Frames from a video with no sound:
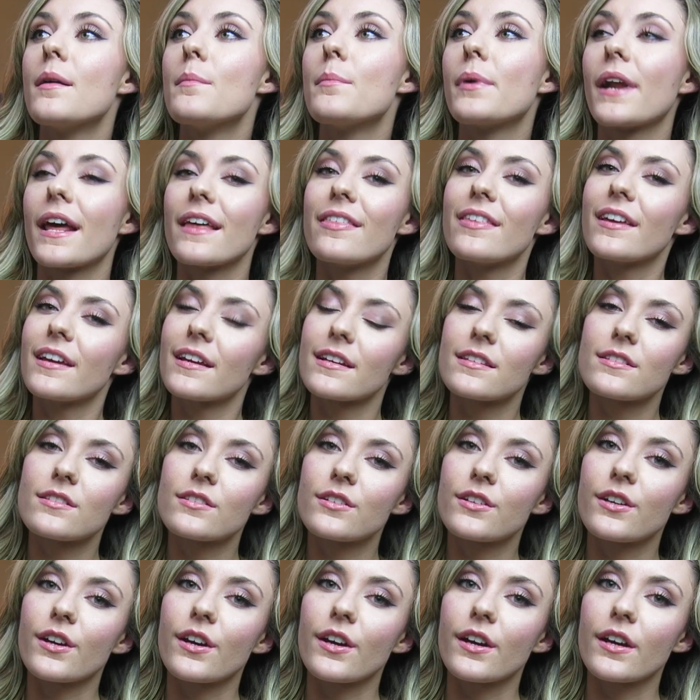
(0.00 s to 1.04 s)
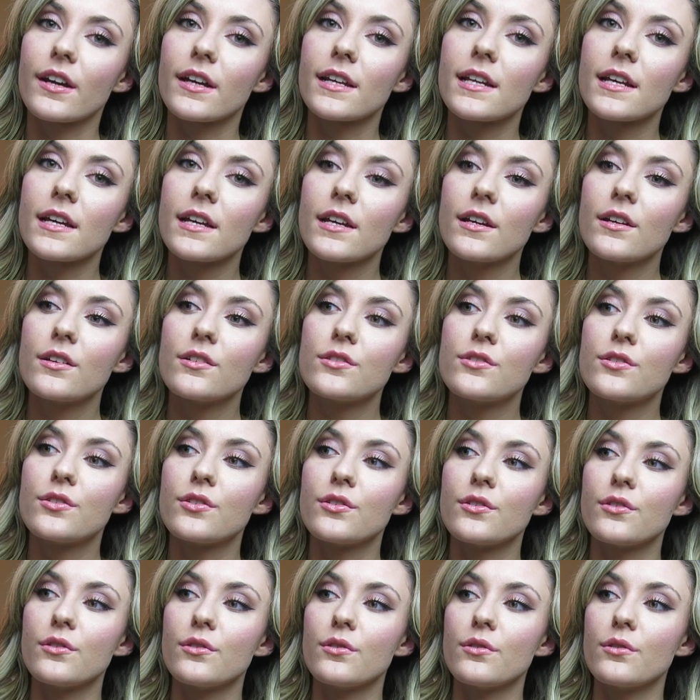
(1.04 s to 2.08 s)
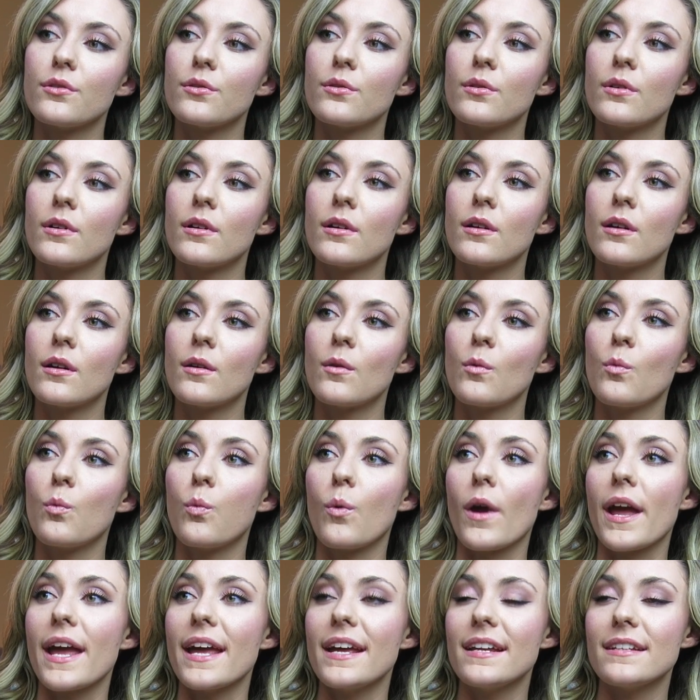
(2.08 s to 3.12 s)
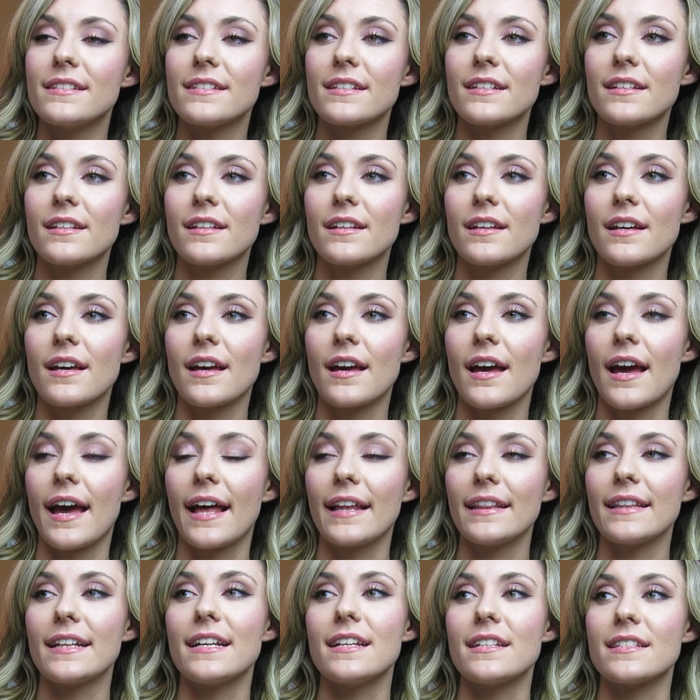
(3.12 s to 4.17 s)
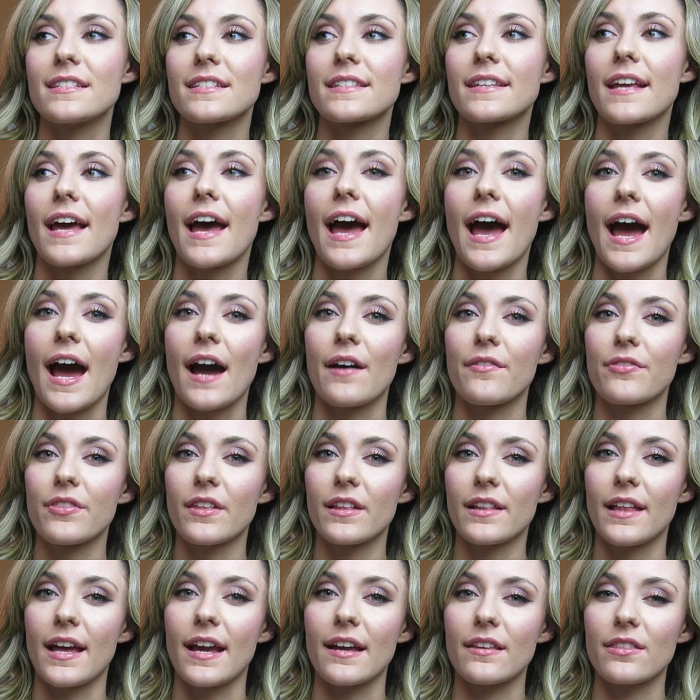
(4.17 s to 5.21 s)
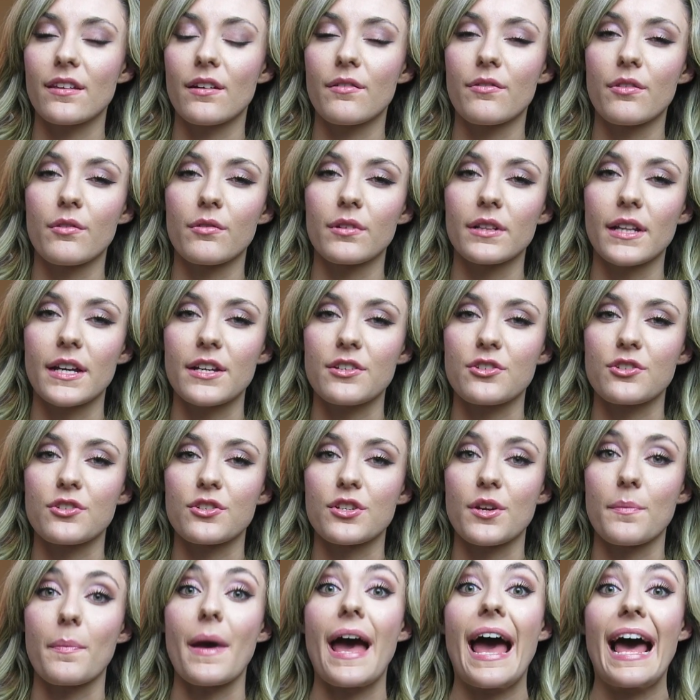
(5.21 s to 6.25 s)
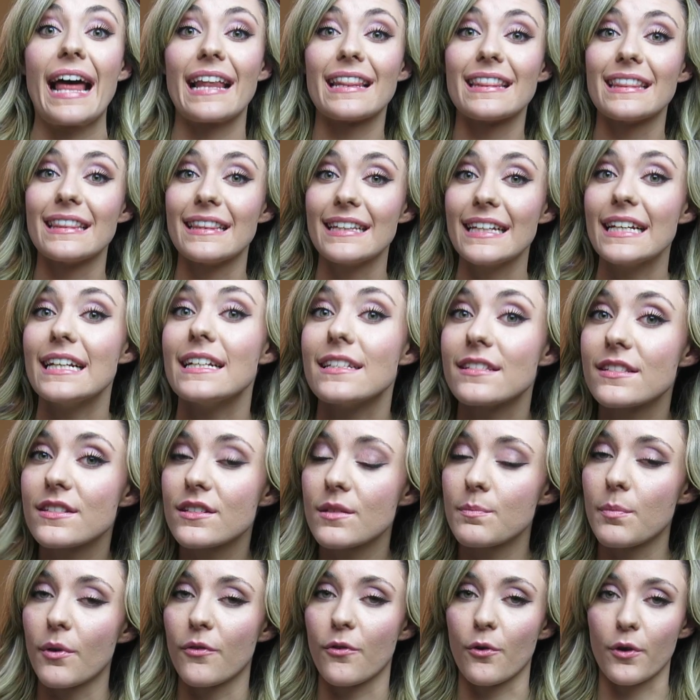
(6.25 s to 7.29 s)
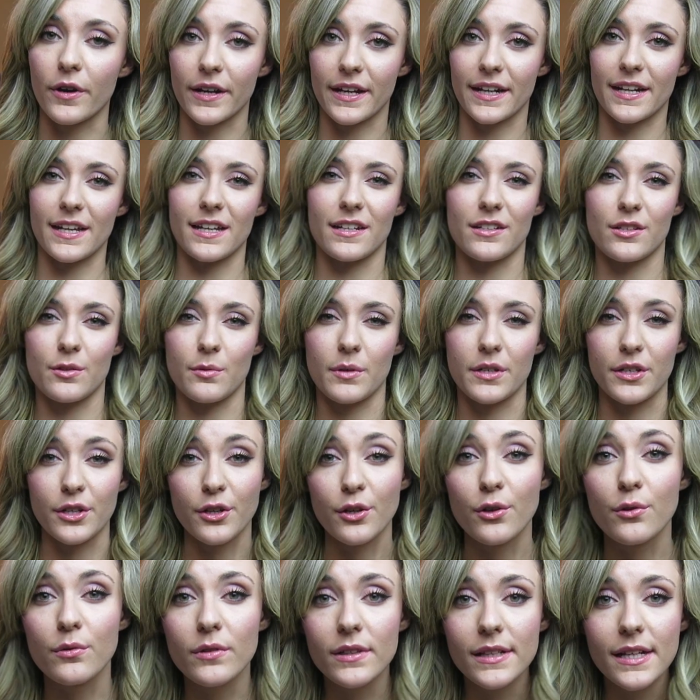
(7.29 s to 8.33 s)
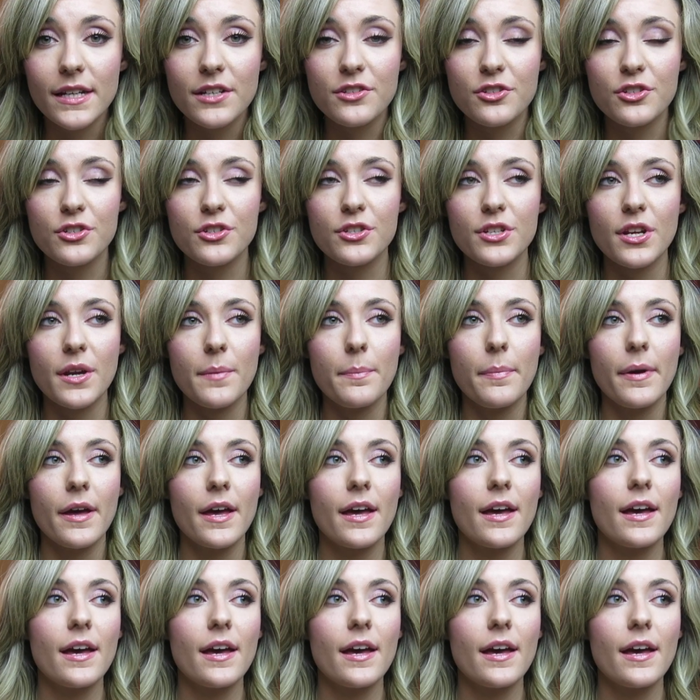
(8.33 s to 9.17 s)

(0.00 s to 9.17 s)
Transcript: but I think it's good to wait at least half the length of the relationship at least before getting into a new relationship.